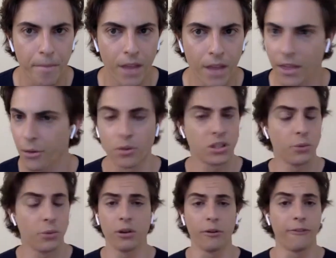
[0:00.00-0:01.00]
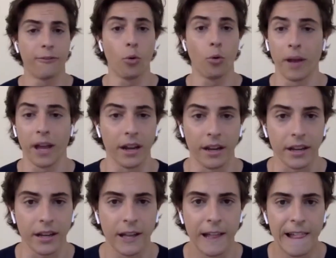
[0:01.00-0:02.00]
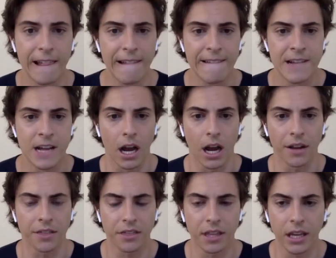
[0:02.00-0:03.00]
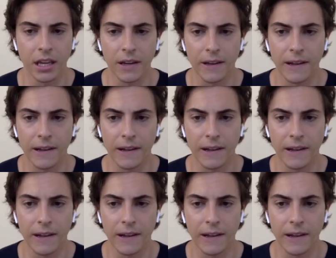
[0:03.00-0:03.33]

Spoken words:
And that throws you into a full panic. I think